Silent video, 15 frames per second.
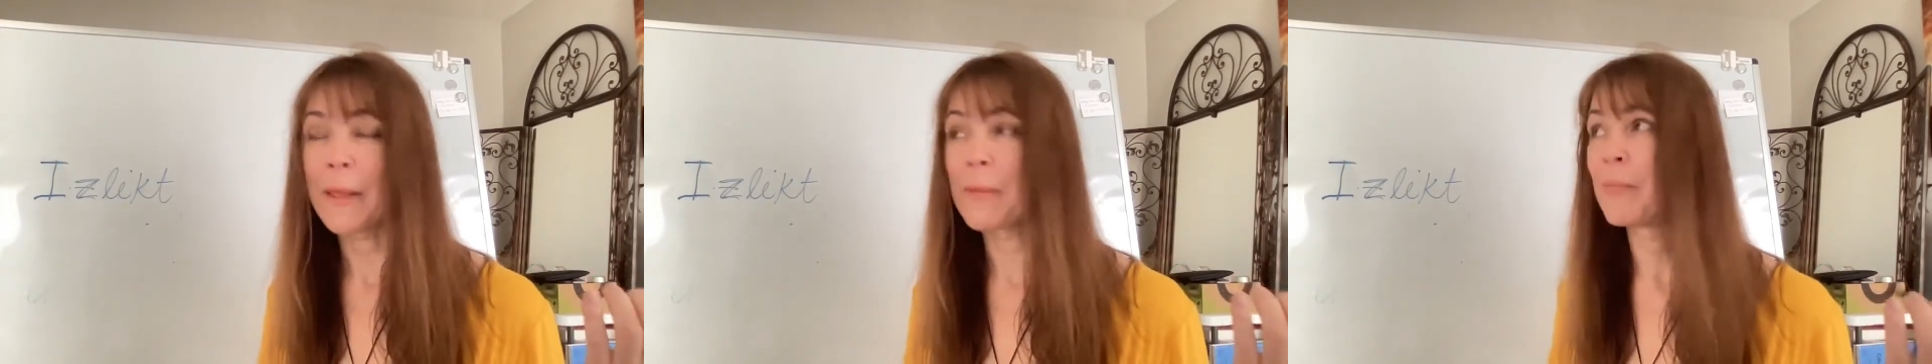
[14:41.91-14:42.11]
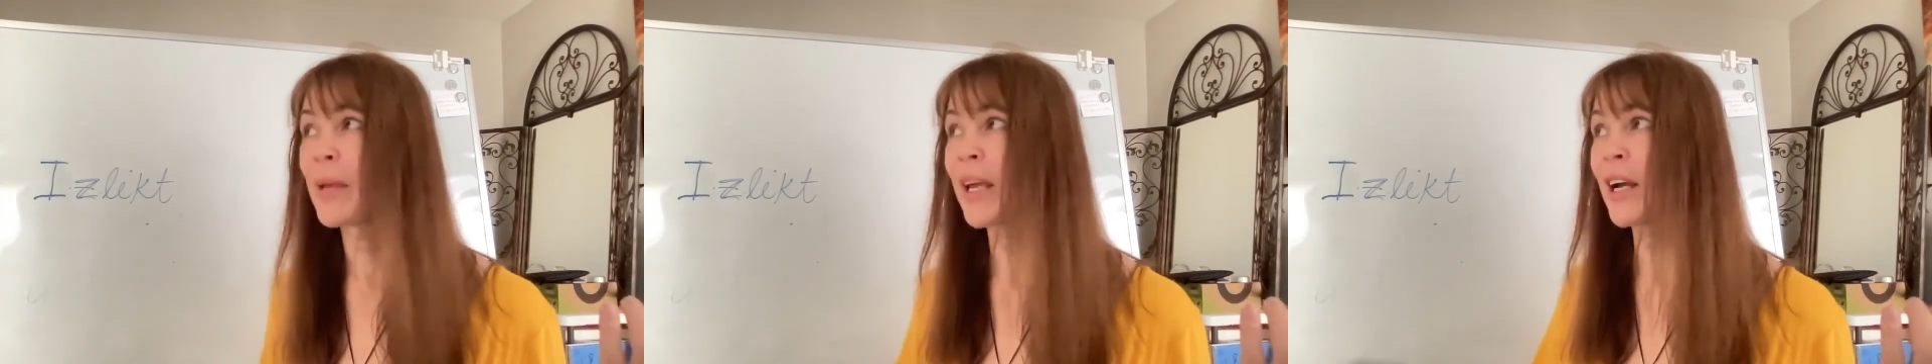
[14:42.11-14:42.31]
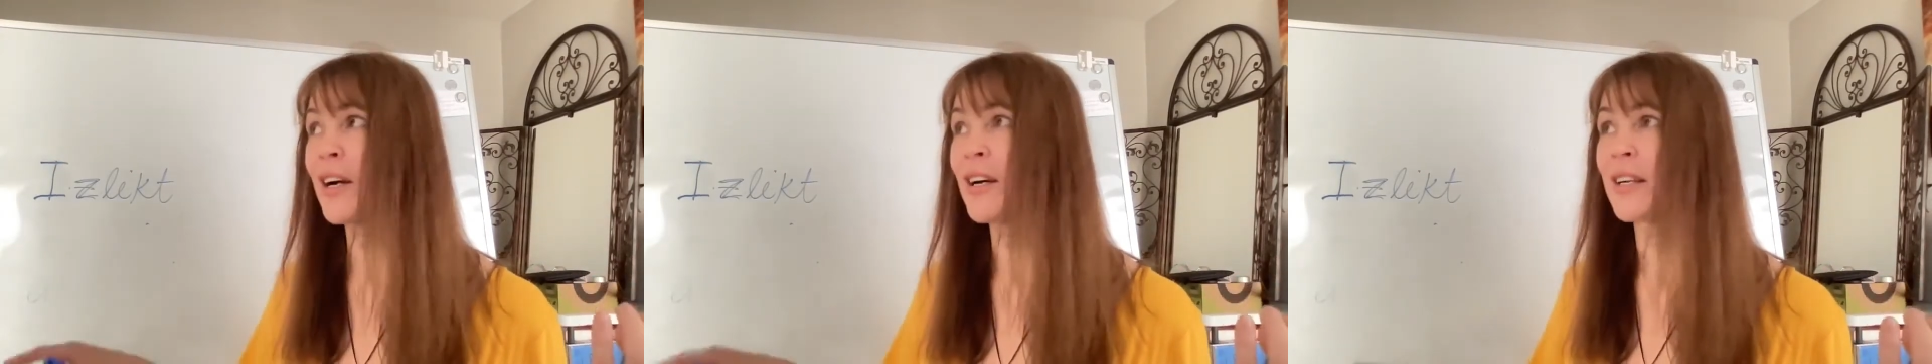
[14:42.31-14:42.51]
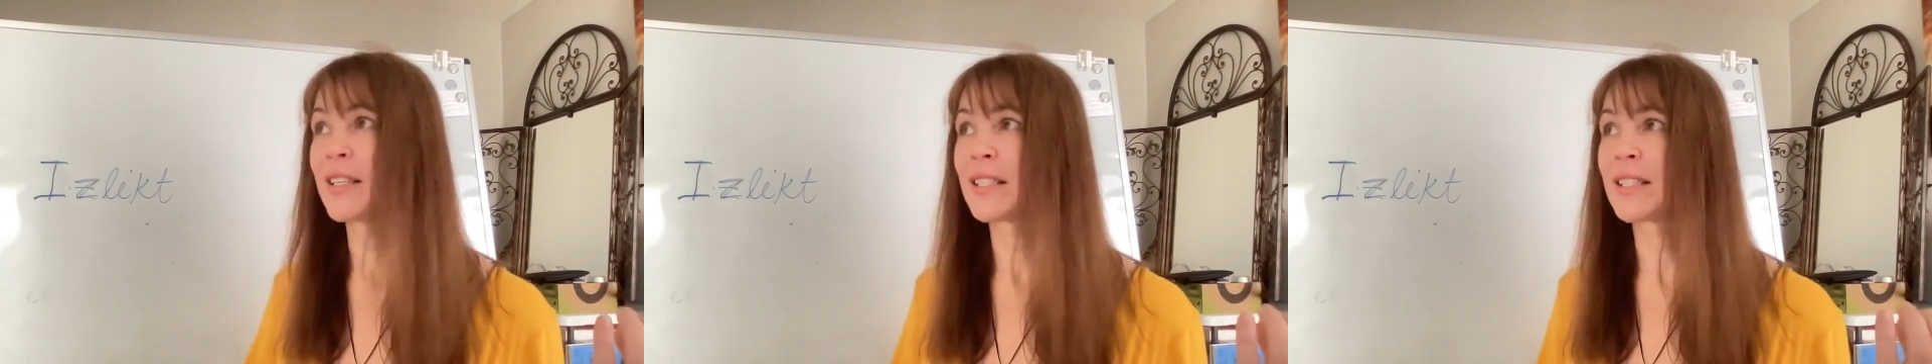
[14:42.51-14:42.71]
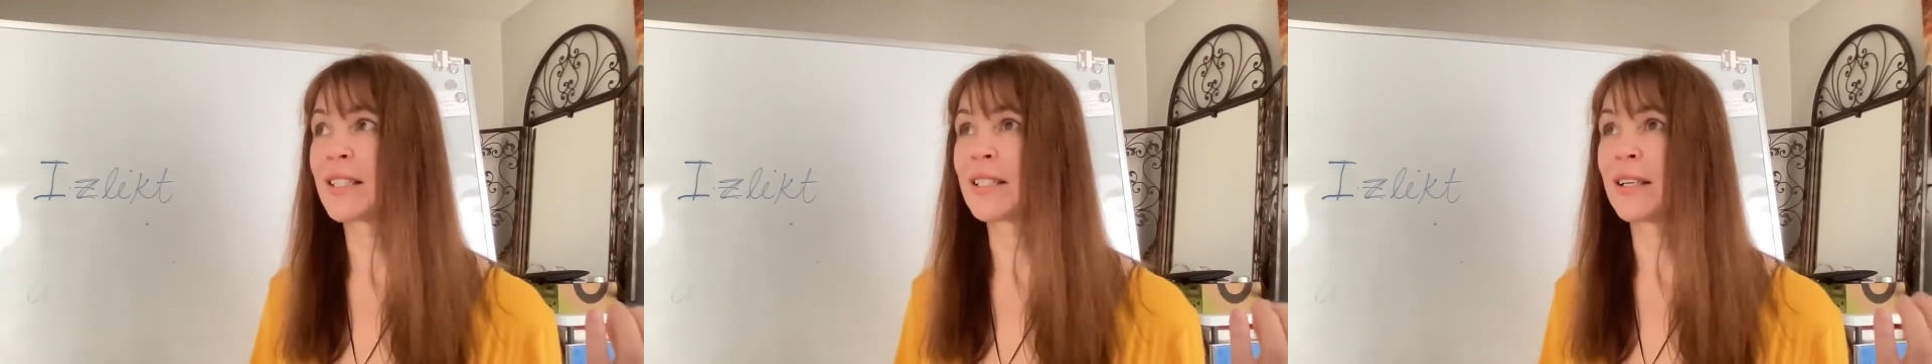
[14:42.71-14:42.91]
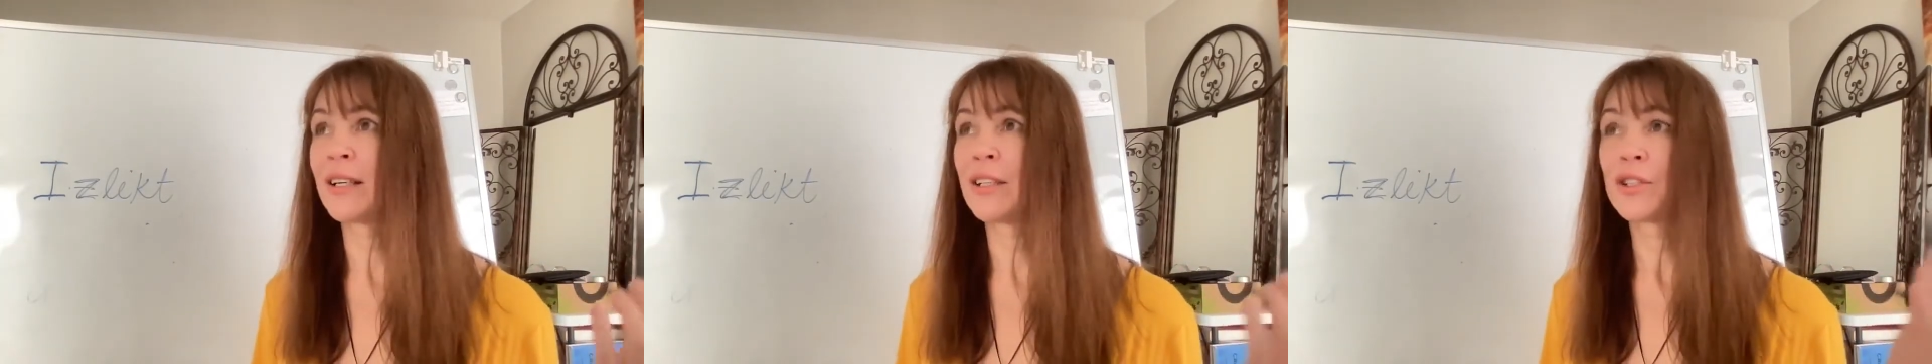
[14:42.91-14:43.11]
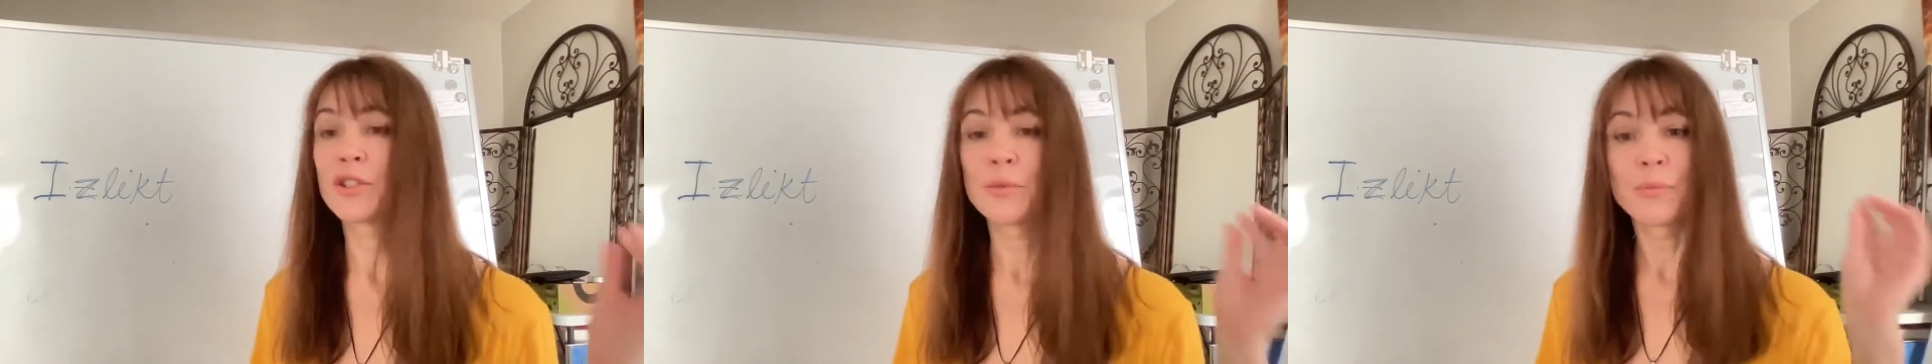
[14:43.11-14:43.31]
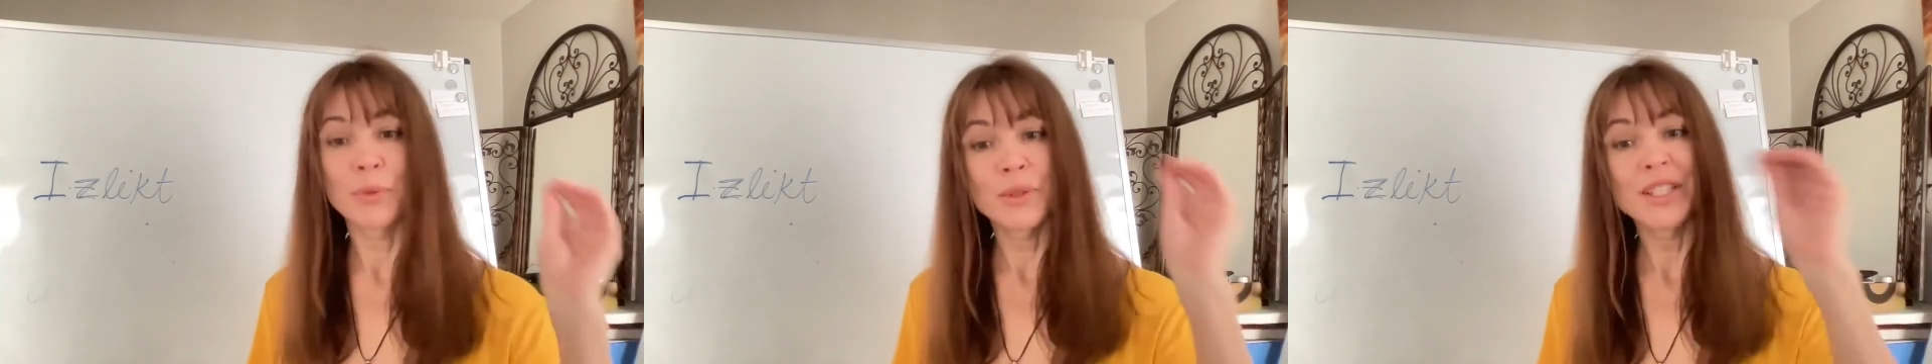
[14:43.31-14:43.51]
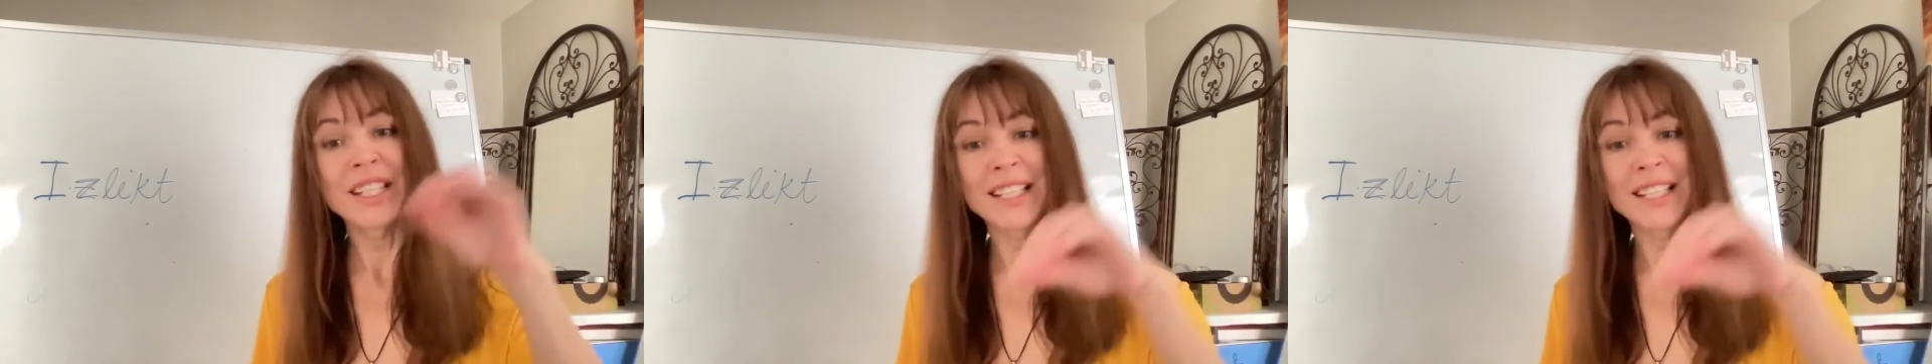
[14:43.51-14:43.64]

because uh, to put